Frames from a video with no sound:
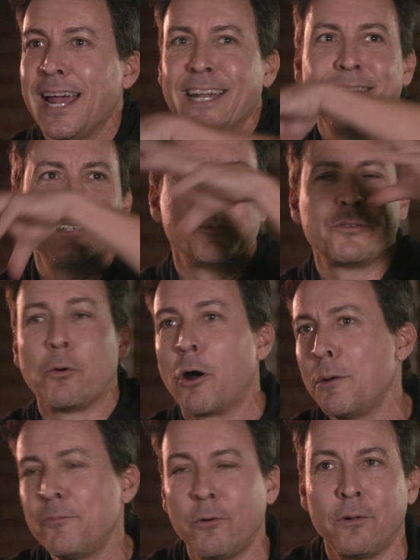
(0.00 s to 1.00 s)
and ends up so
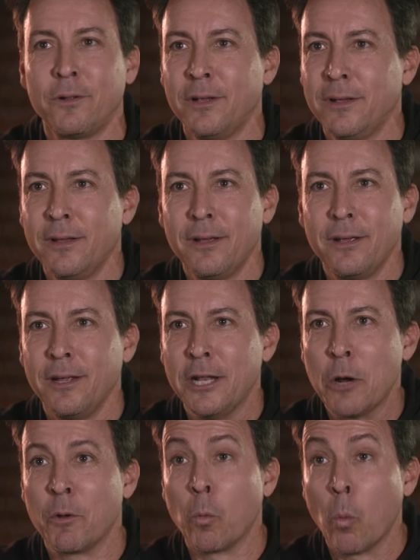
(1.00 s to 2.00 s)
harmful, you know,